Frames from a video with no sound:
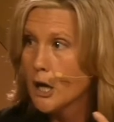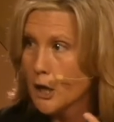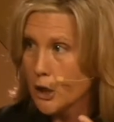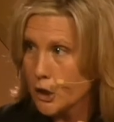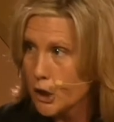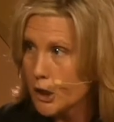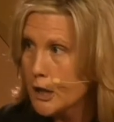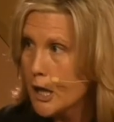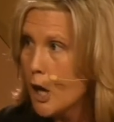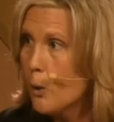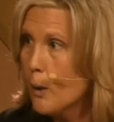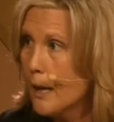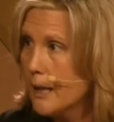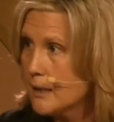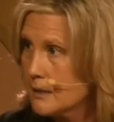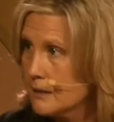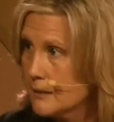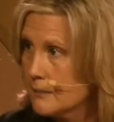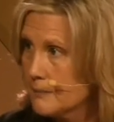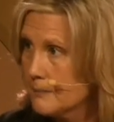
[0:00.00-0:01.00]
You know
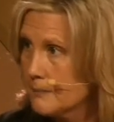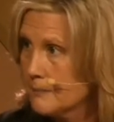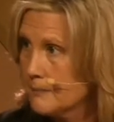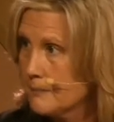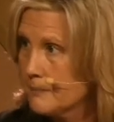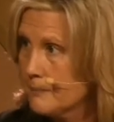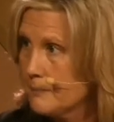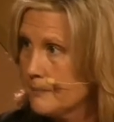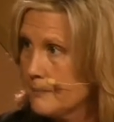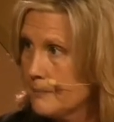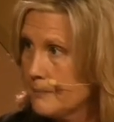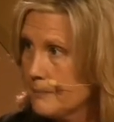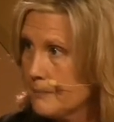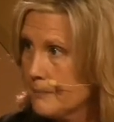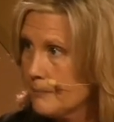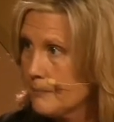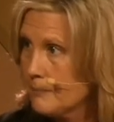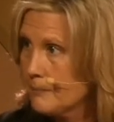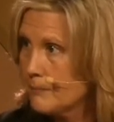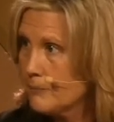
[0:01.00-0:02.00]
it.
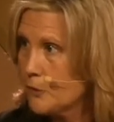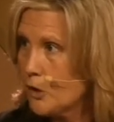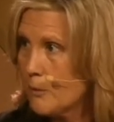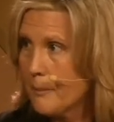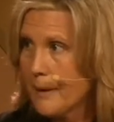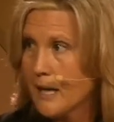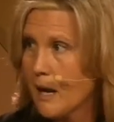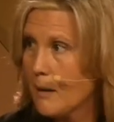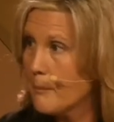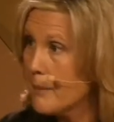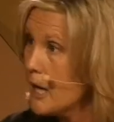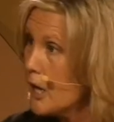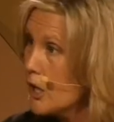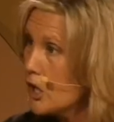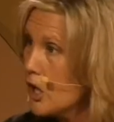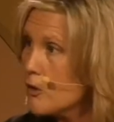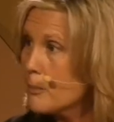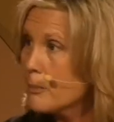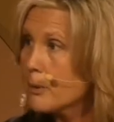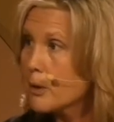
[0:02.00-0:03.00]
There may not be
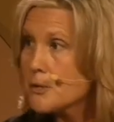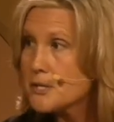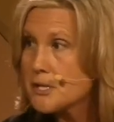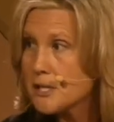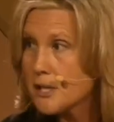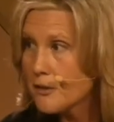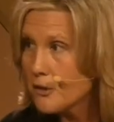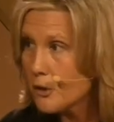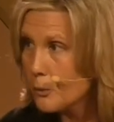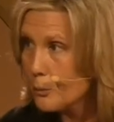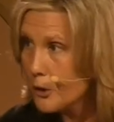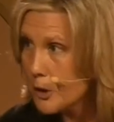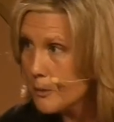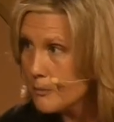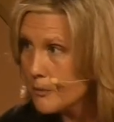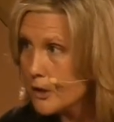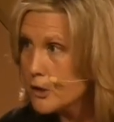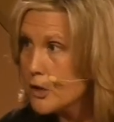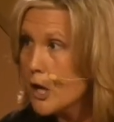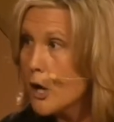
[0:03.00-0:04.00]
another person in the room
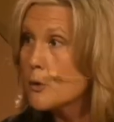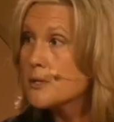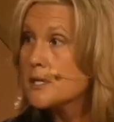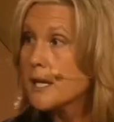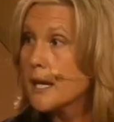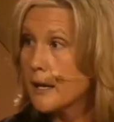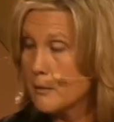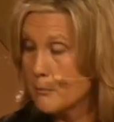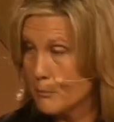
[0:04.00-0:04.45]
that knows it,